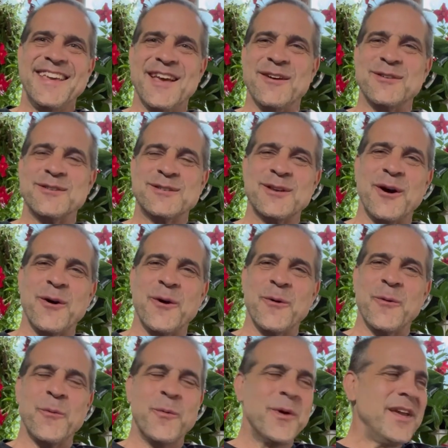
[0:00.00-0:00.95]

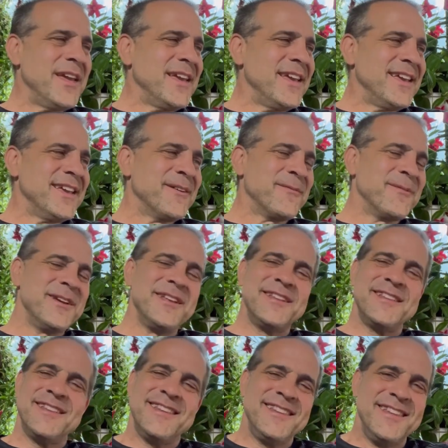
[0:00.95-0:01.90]
So
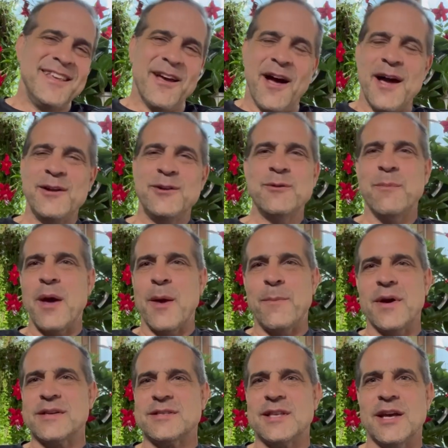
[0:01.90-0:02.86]
I do my
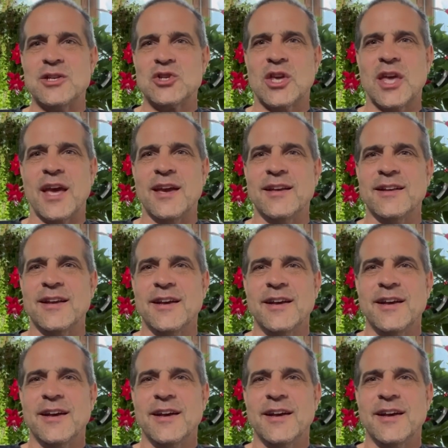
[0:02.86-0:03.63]
best to educate.